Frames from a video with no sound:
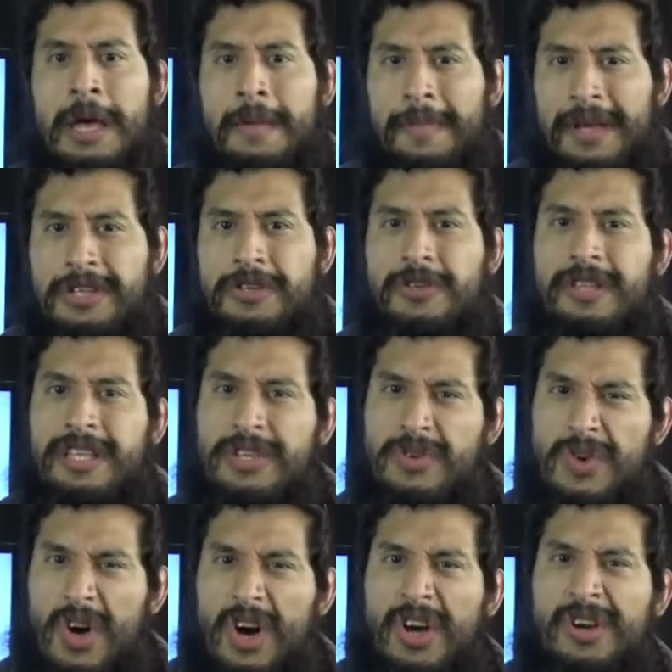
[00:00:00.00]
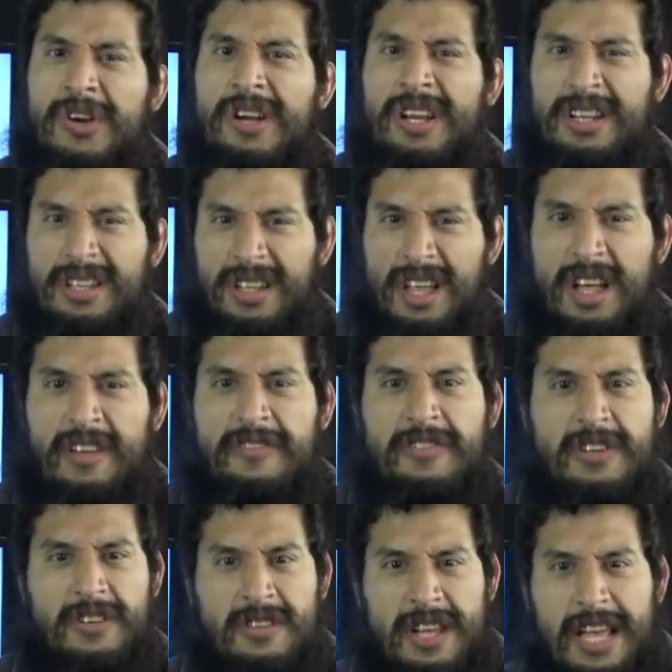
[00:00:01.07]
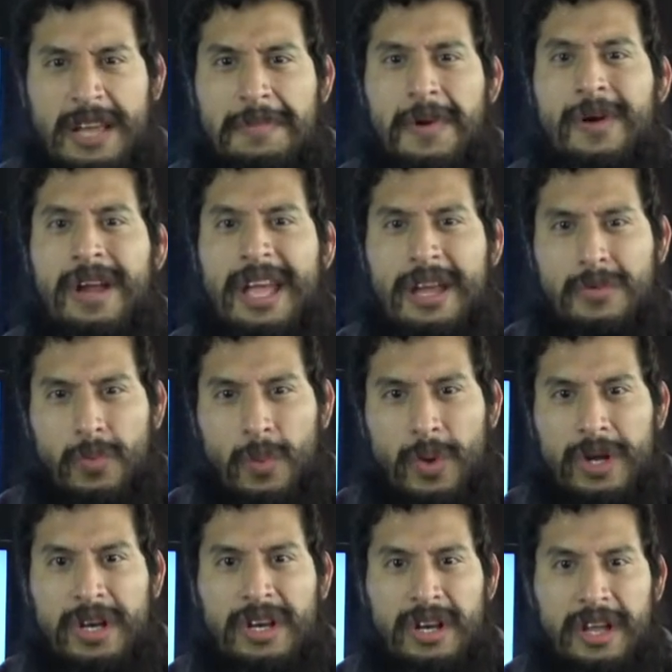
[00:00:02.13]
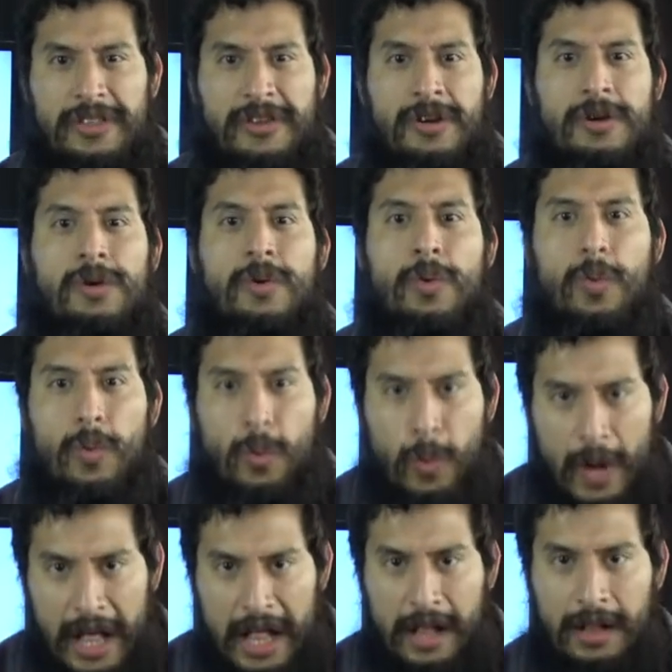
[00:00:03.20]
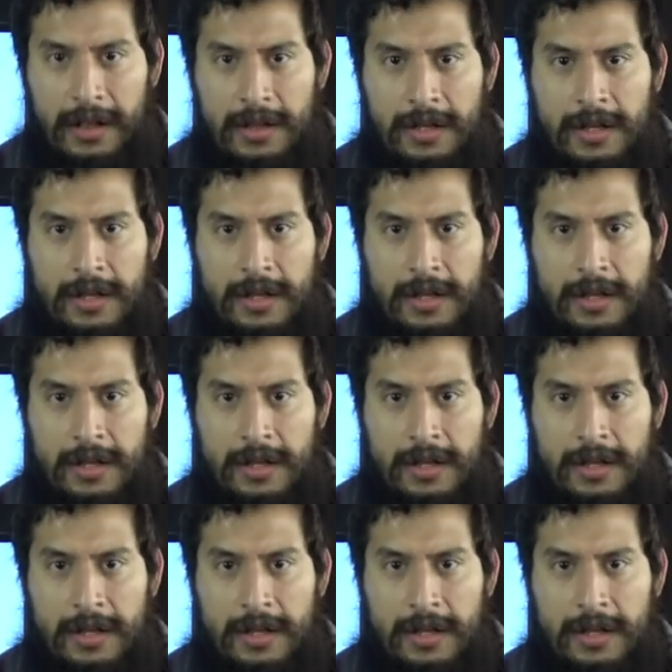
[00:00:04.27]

make sure that you honor and love your neighbor and one another well.